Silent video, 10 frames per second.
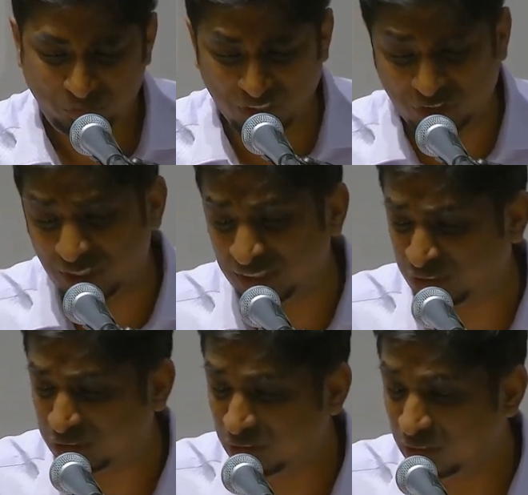A
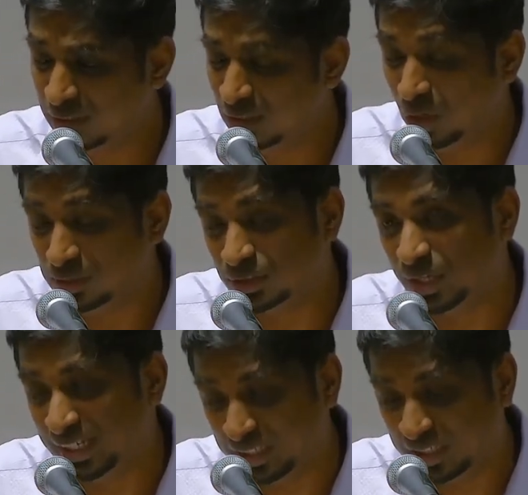church also
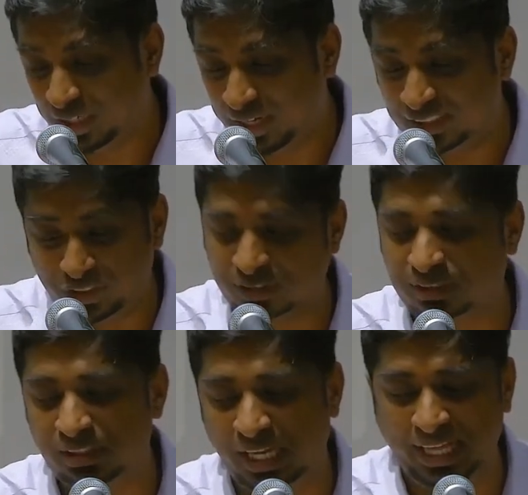
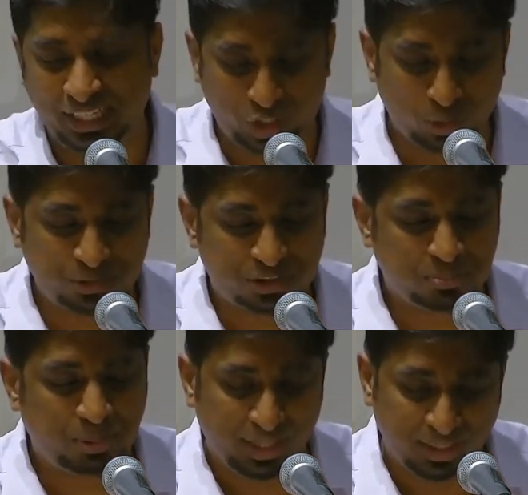encourages and equips
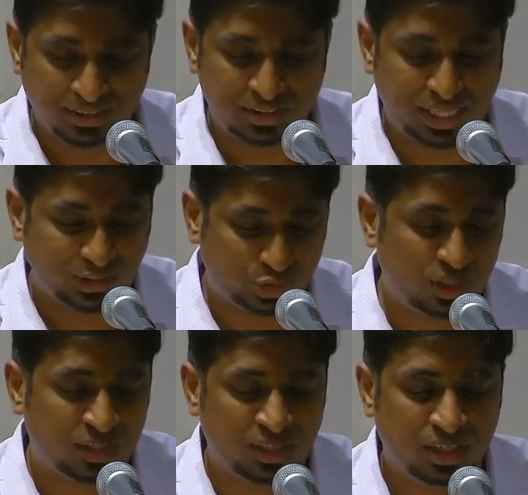parents and
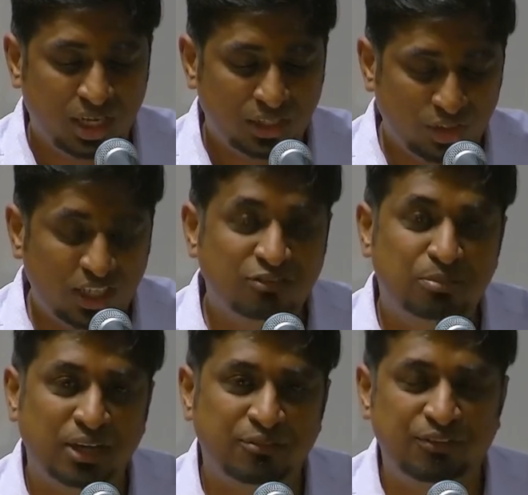children to live
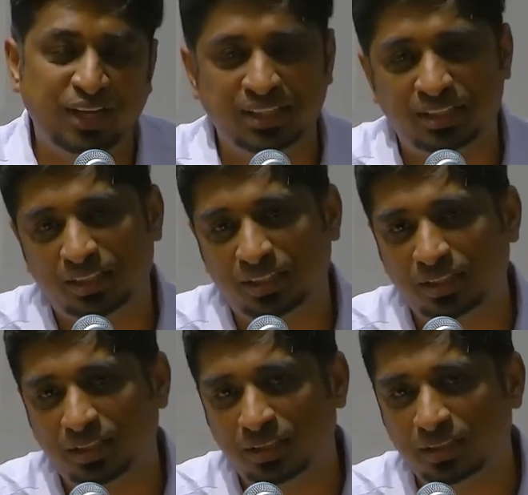by faith.
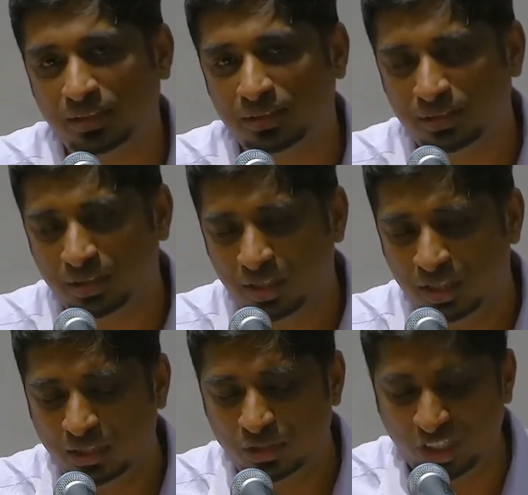
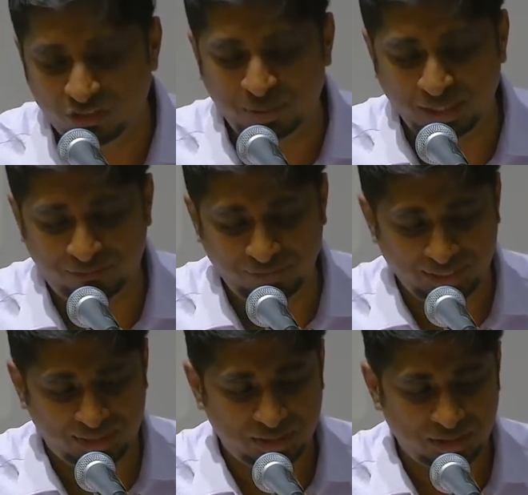To live by
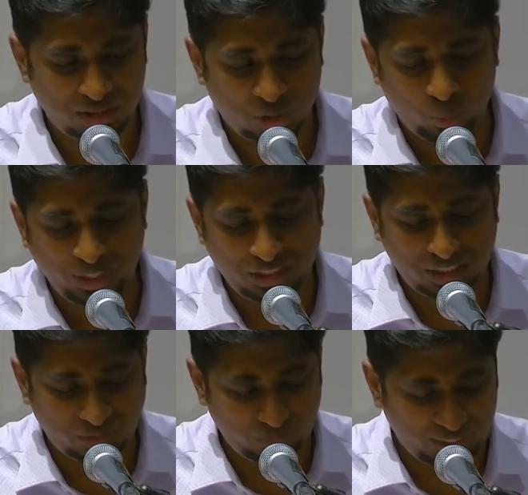faith. We
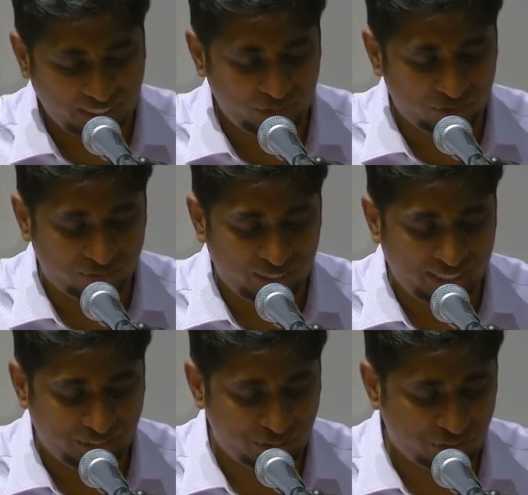kind of
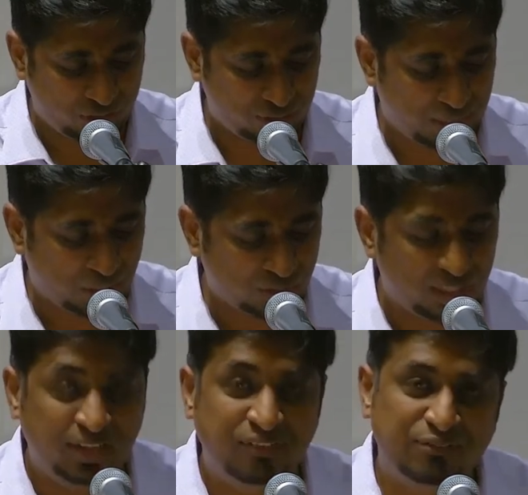really talked about
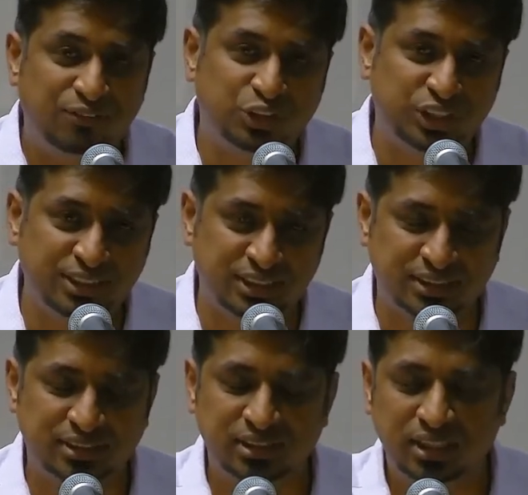living for
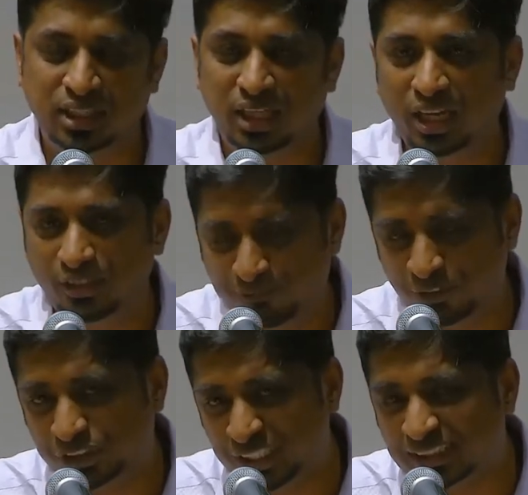Jesus. Live
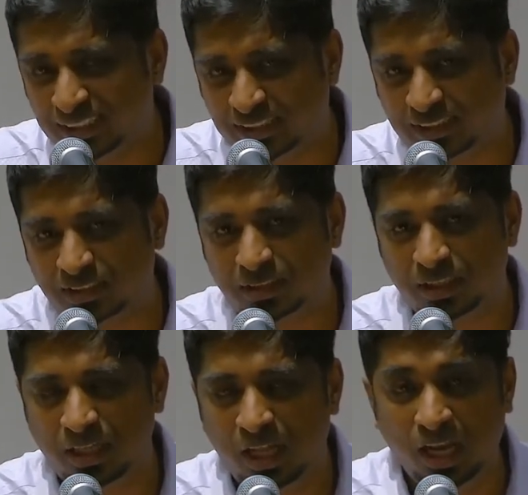for Jesus.
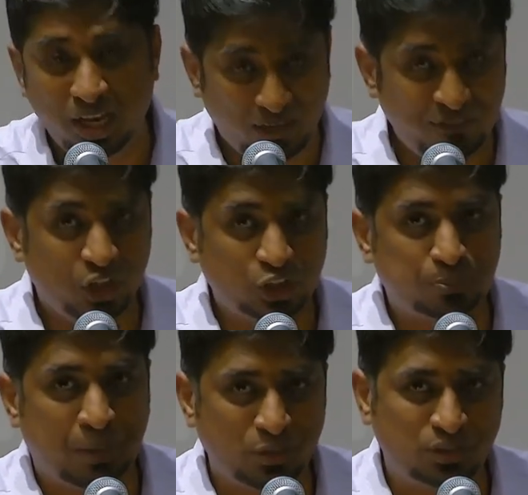Love your
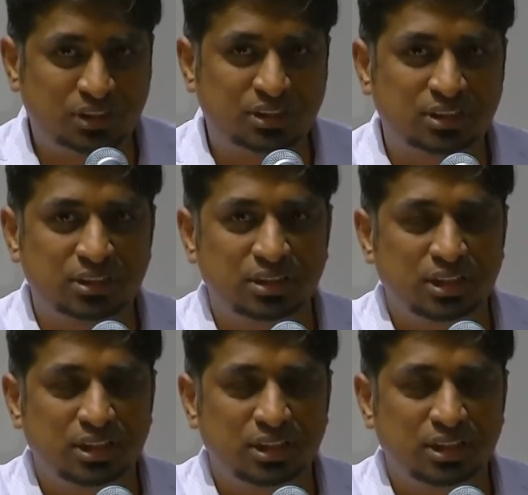spouse.